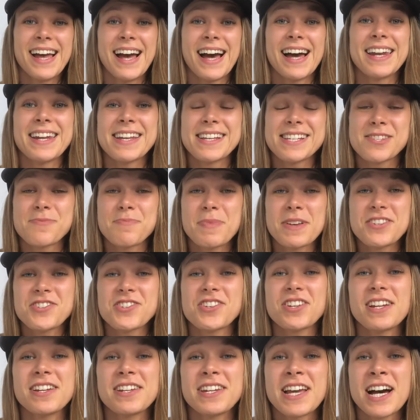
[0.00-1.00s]
And
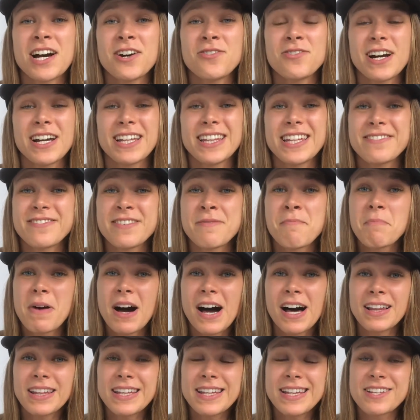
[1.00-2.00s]
especially now I live in
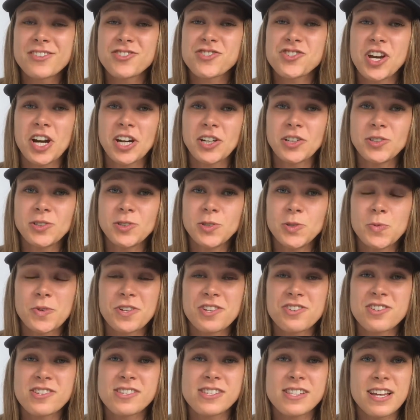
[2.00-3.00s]
Bali, in Canggu,
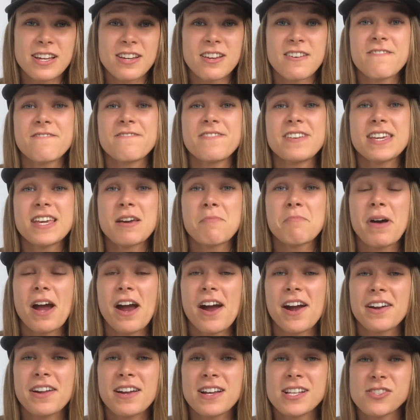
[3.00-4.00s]
which is like a vegan
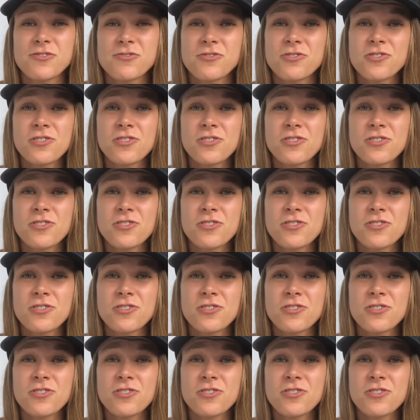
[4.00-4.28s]
paradise.